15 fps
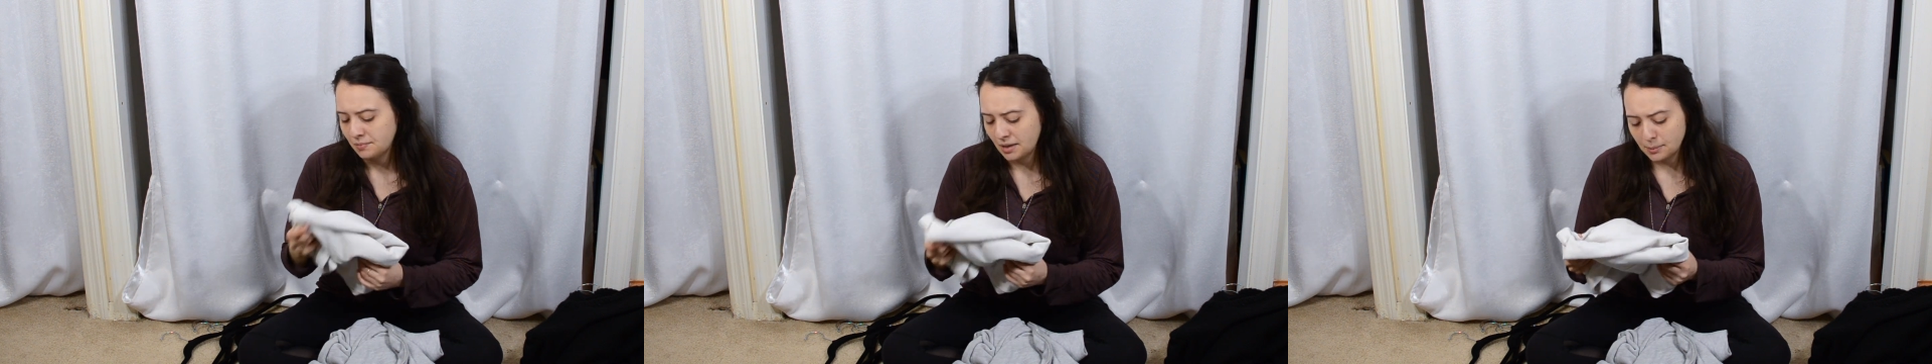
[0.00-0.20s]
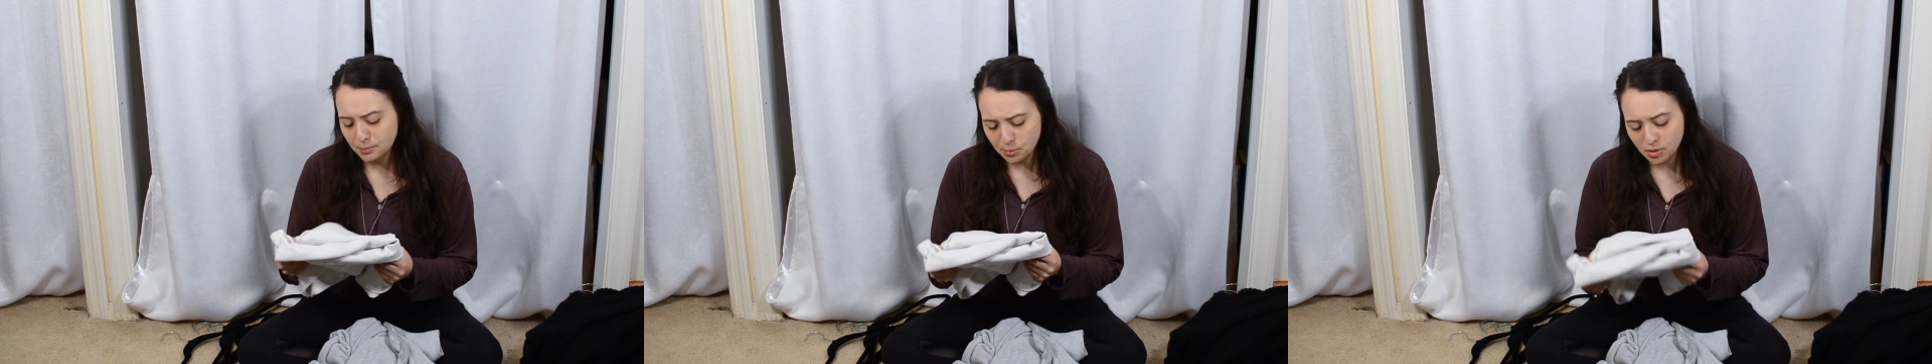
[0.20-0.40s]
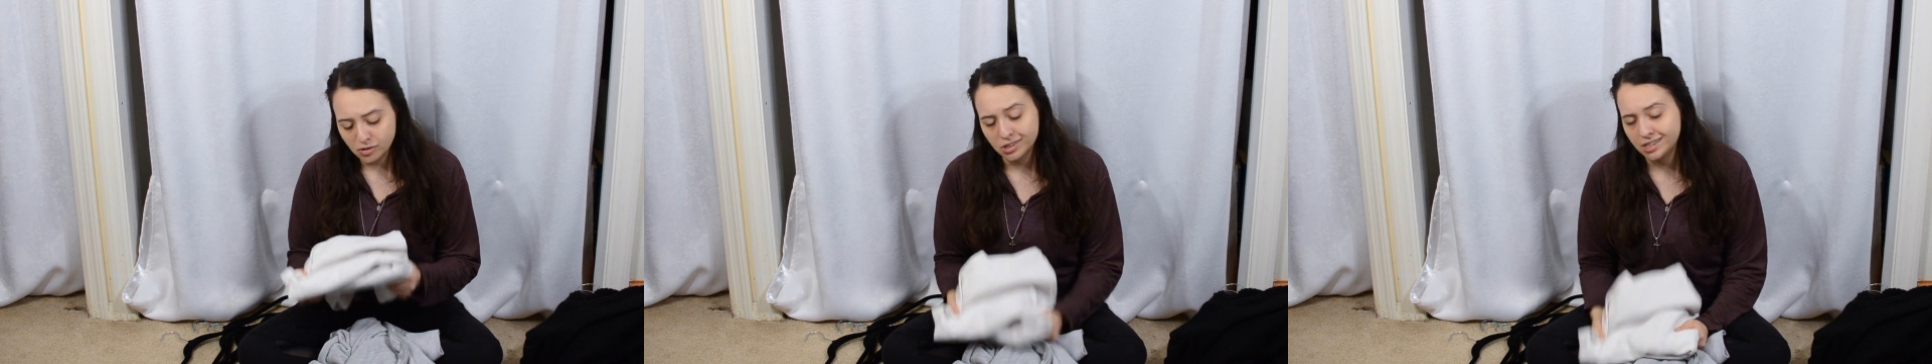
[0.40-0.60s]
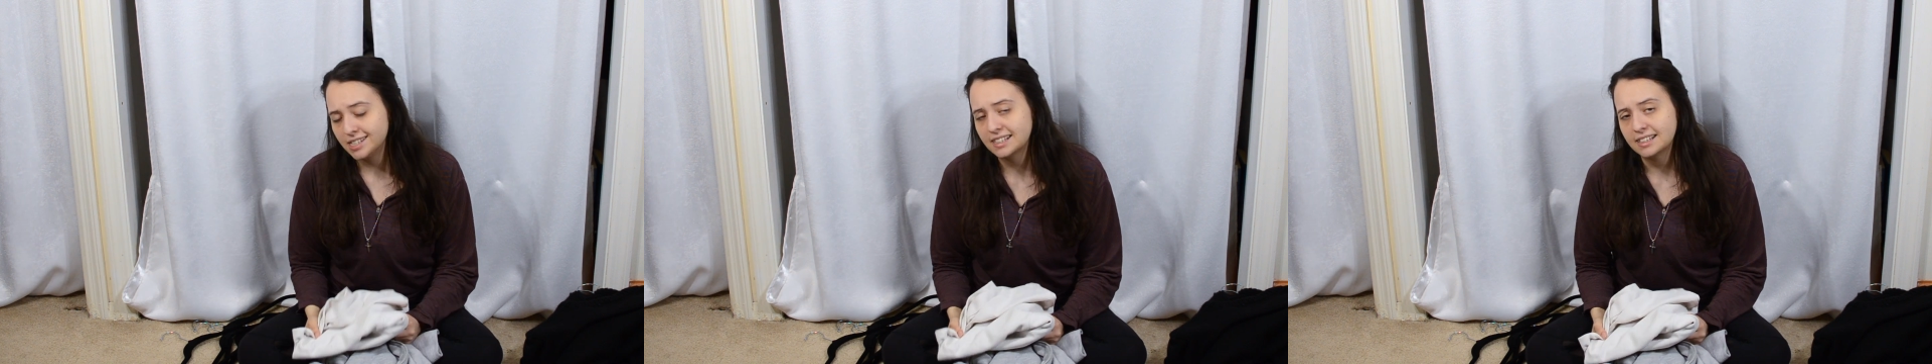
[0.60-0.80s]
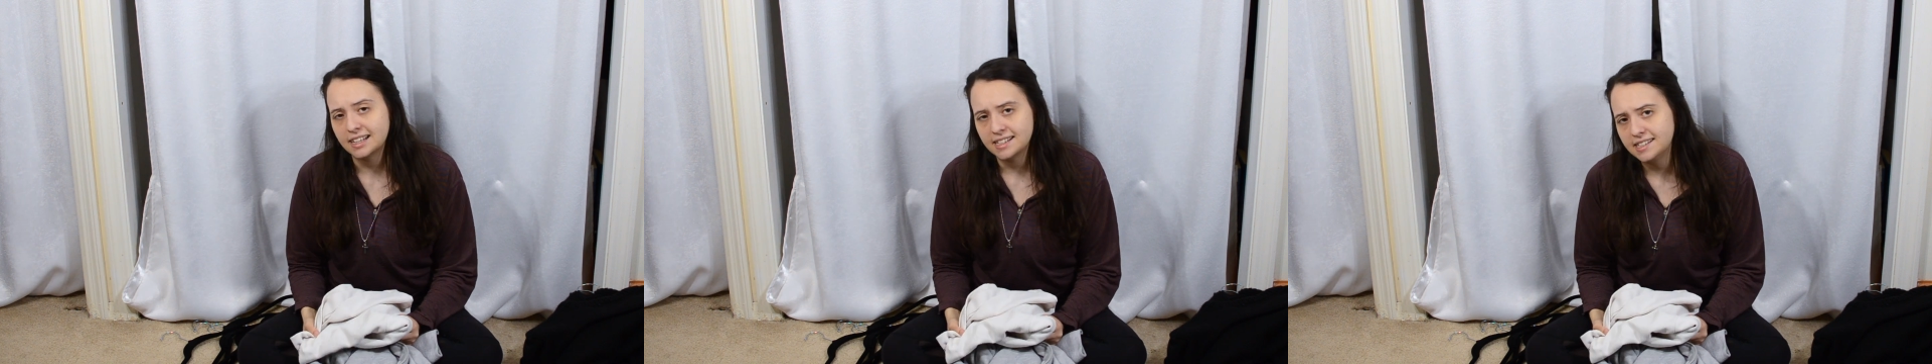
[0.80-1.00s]
I'm the most
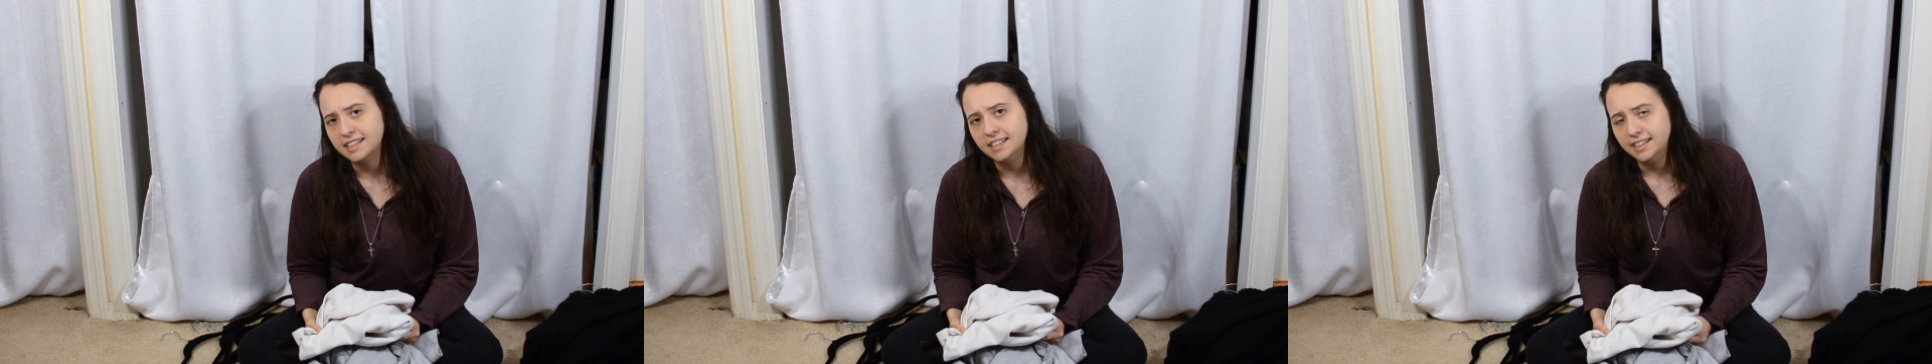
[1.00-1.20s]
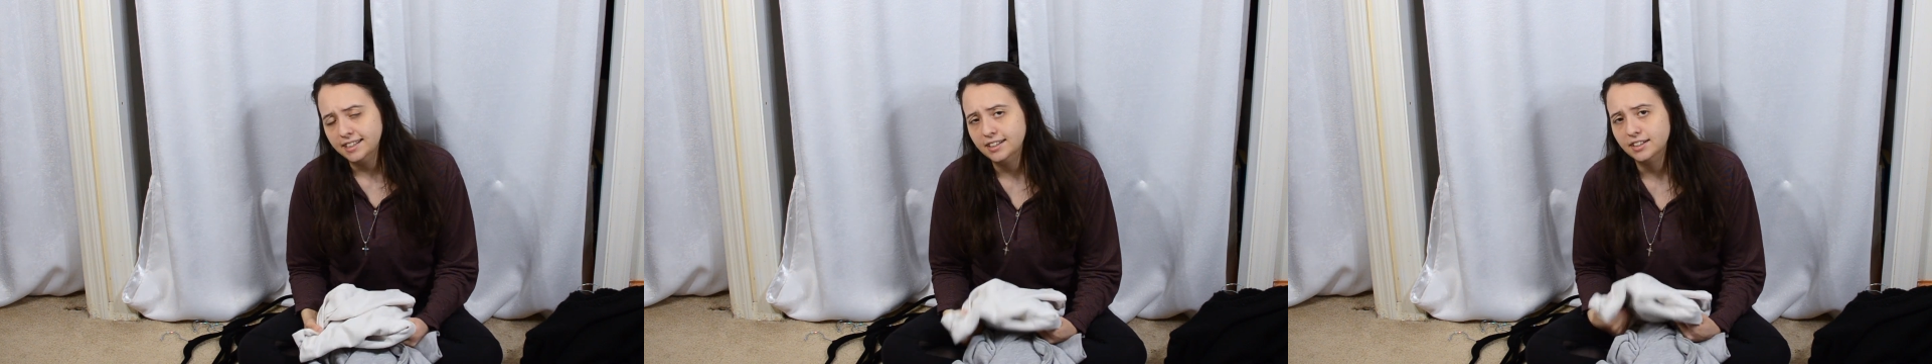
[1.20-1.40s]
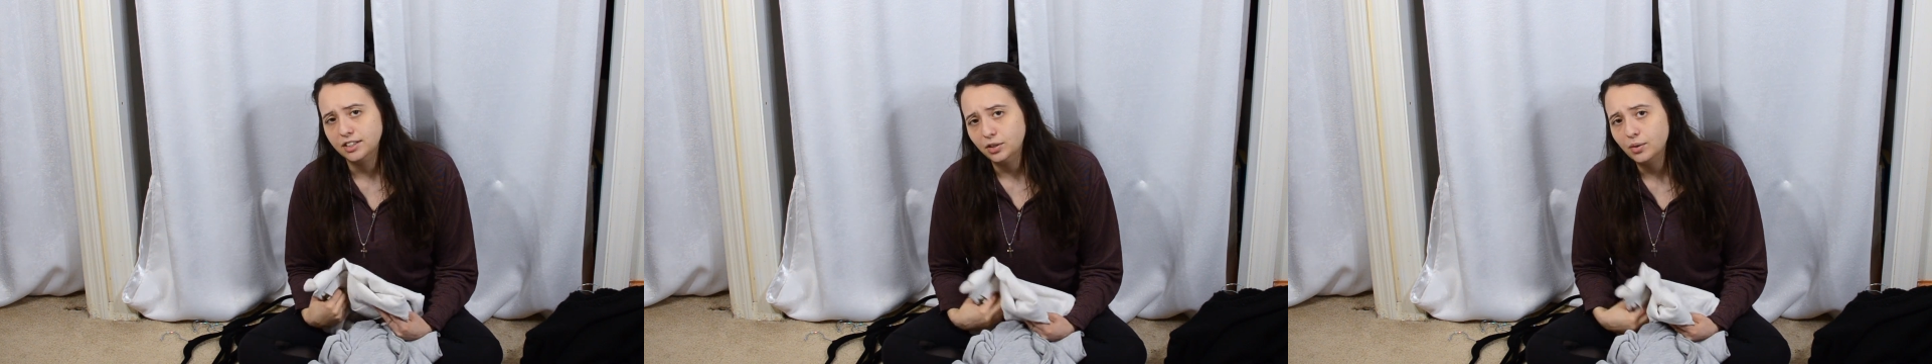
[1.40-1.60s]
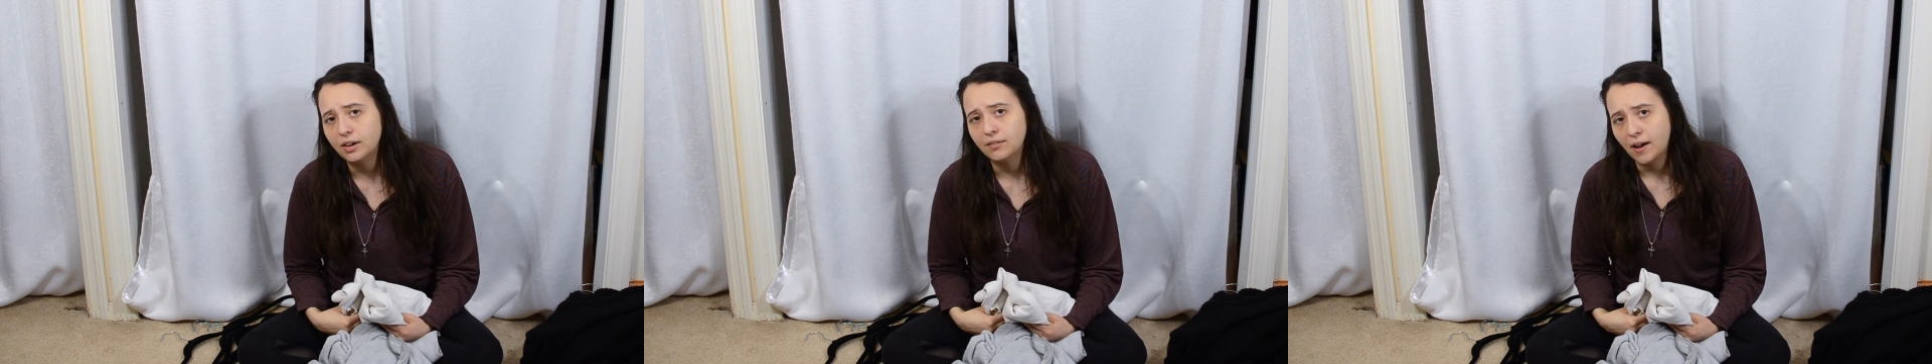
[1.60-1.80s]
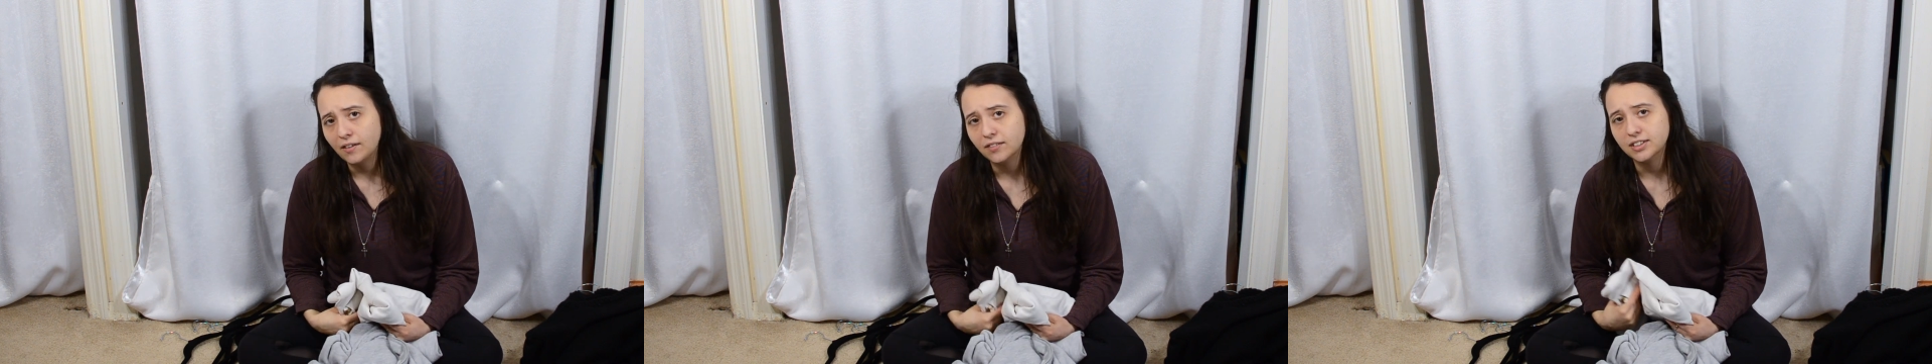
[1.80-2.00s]
disgusting eater you
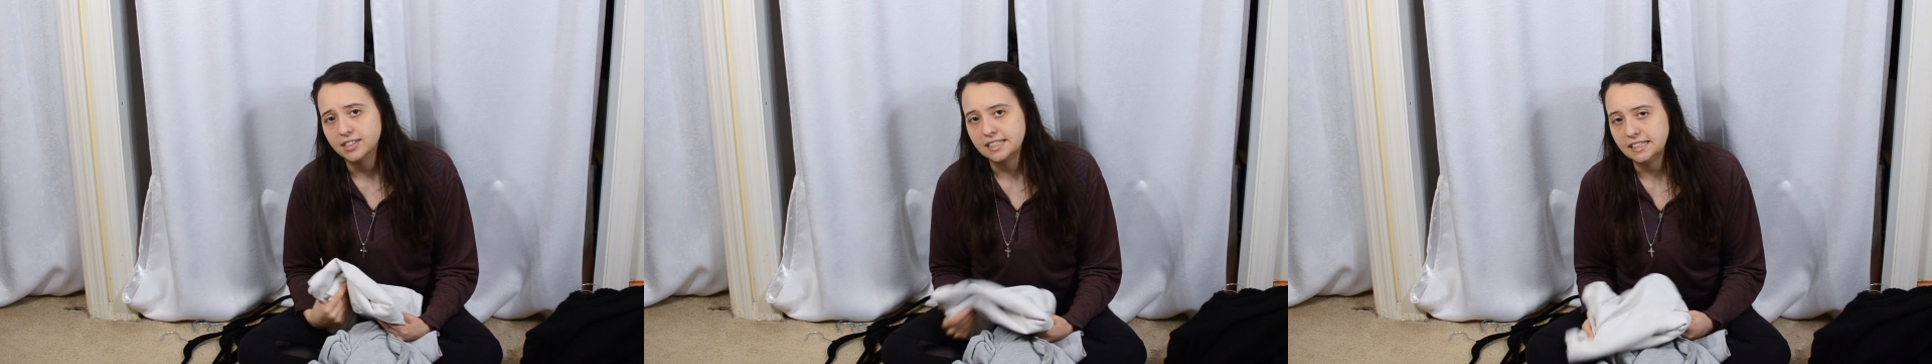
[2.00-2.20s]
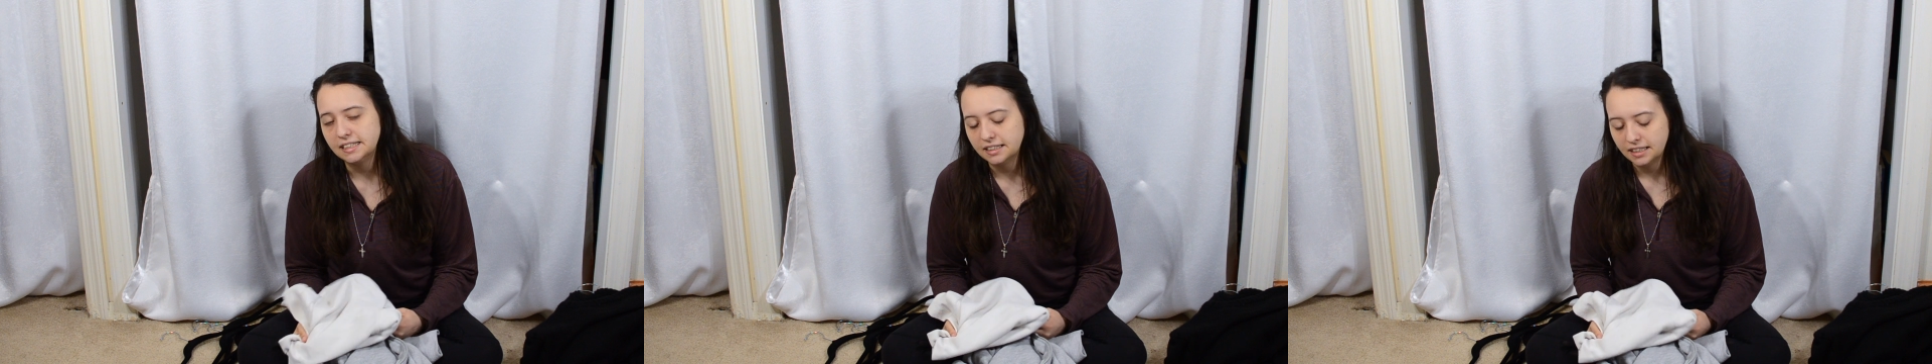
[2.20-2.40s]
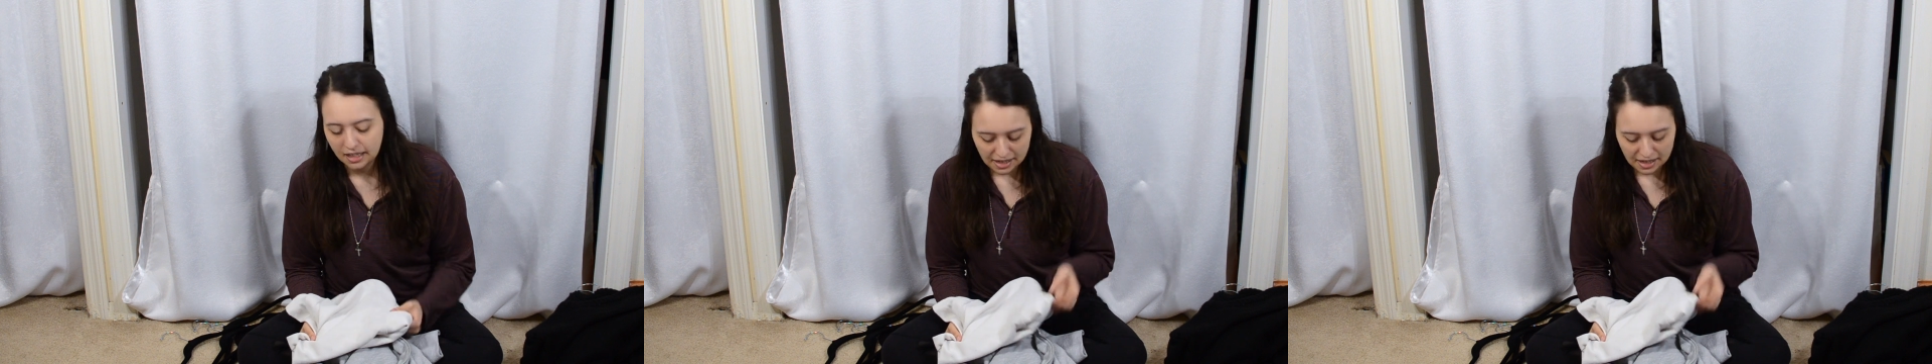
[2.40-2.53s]
have ever seen.